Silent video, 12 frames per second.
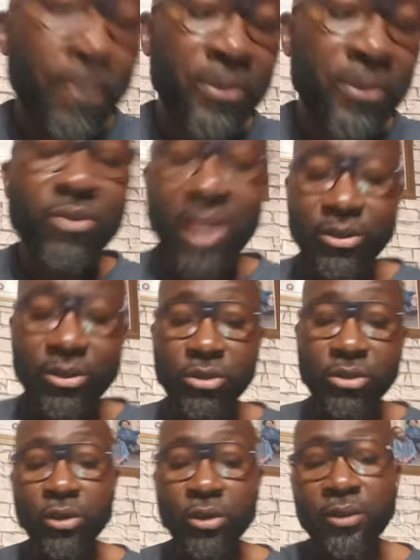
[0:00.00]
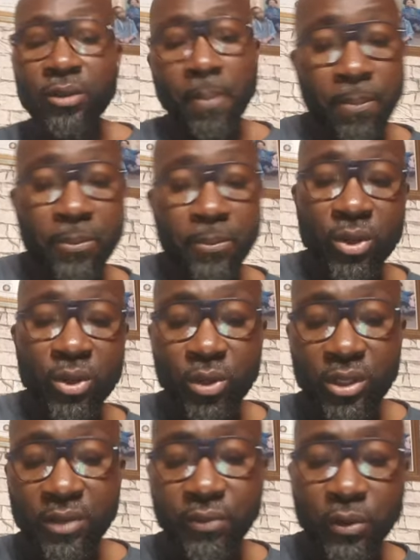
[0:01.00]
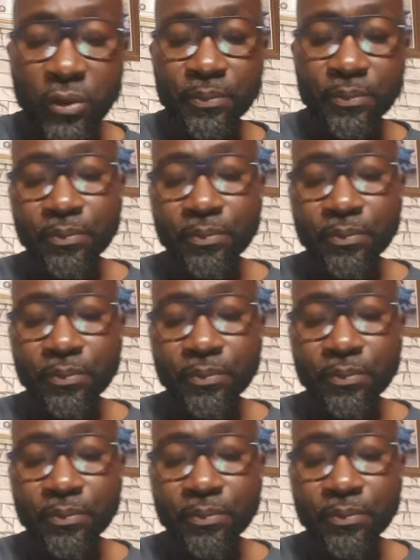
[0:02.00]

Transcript: the right result we were looking for.